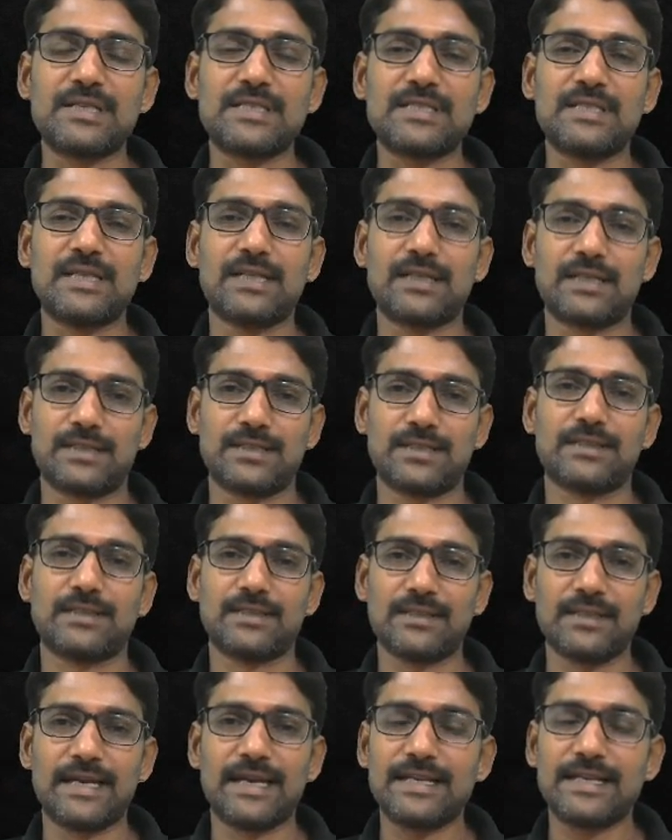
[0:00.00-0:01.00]
that
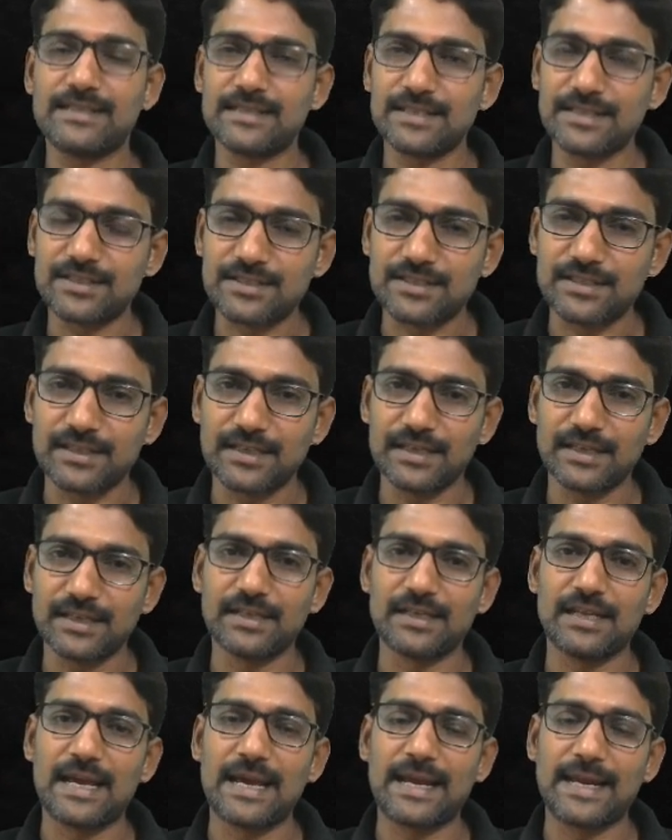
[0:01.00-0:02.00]
exist
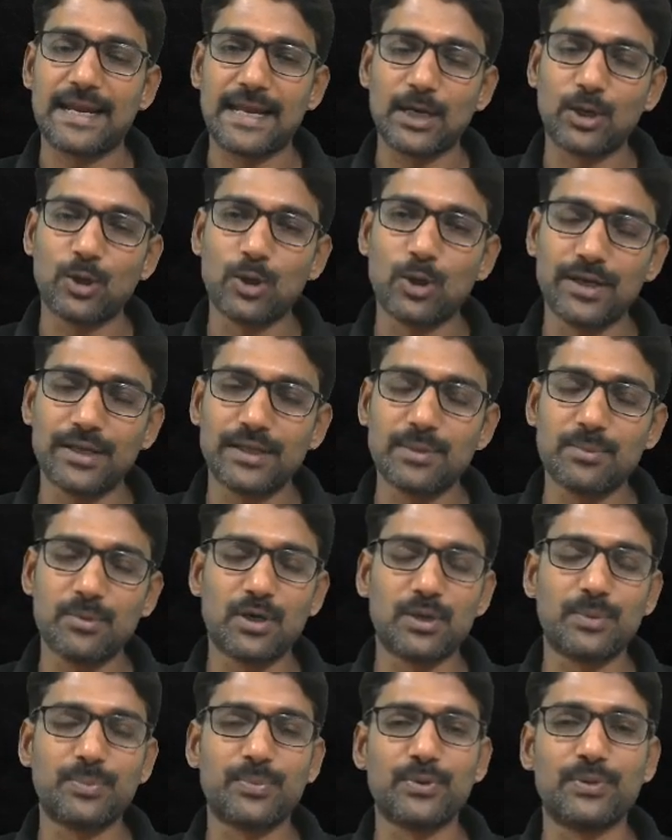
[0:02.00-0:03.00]
in an algorithm
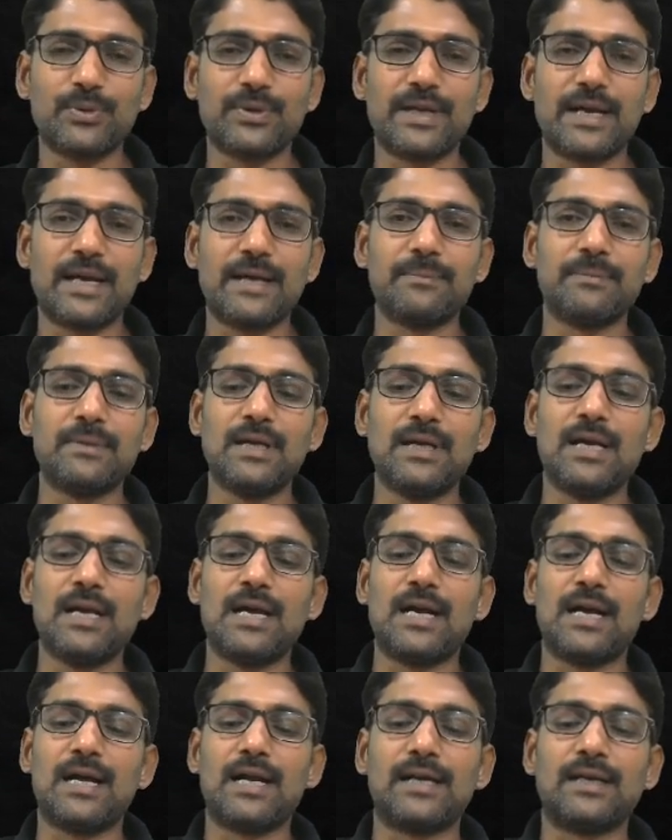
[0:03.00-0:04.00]
or program
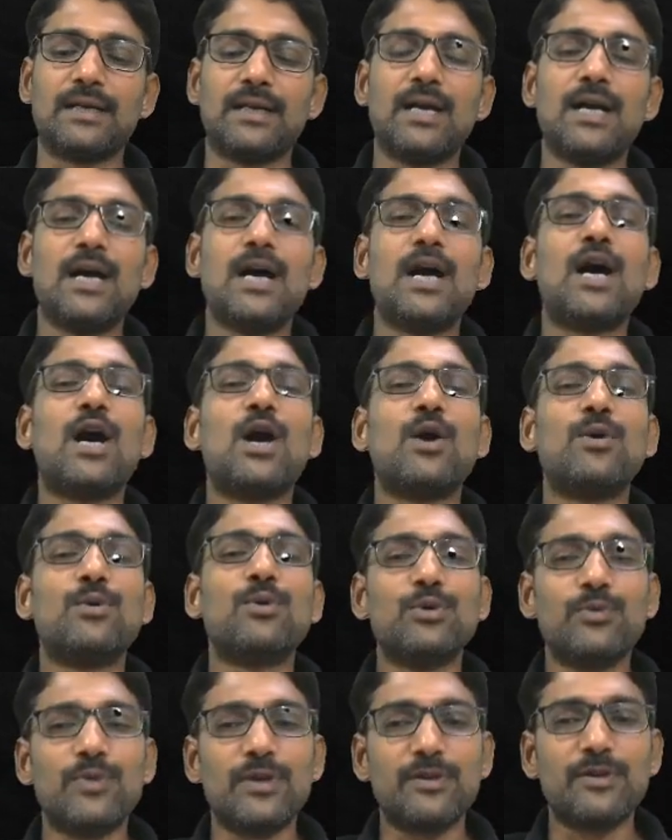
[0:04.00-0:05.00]
and how
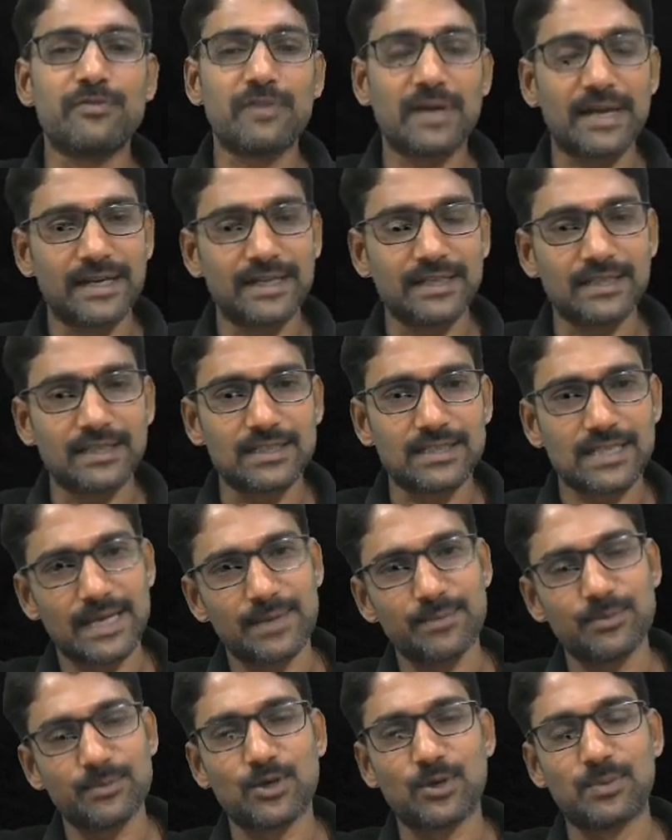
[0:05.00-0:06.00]
do we find the
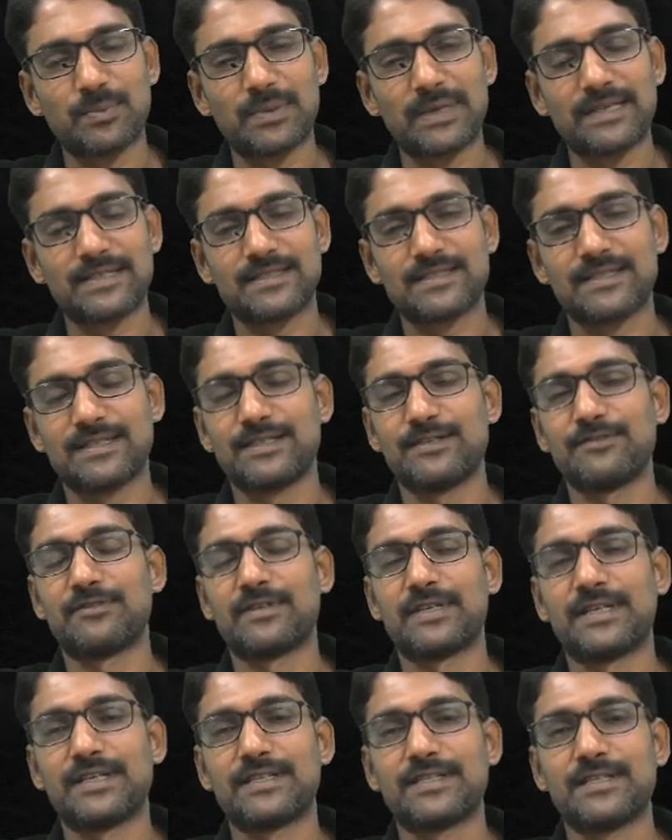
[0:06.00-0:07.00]
time complexity for
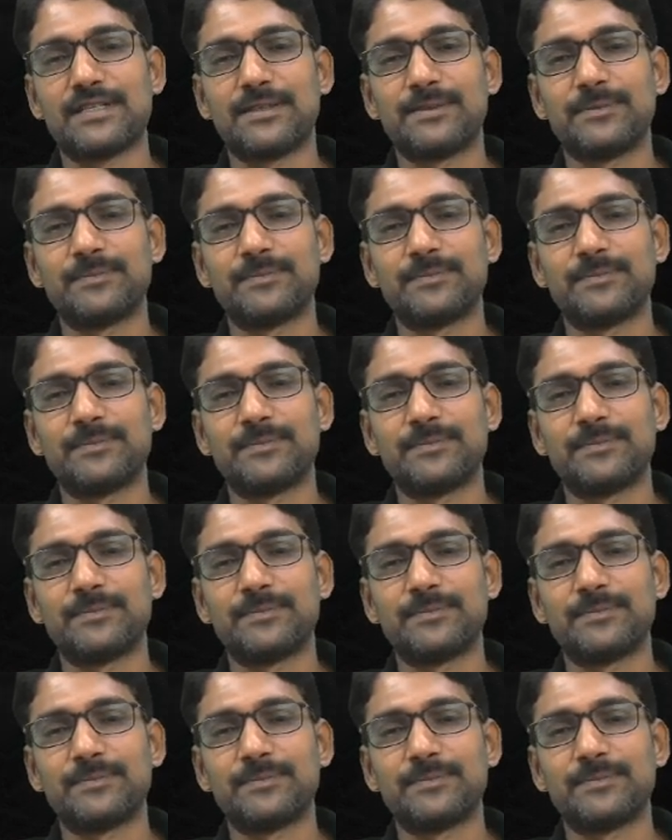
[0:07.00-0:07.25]
it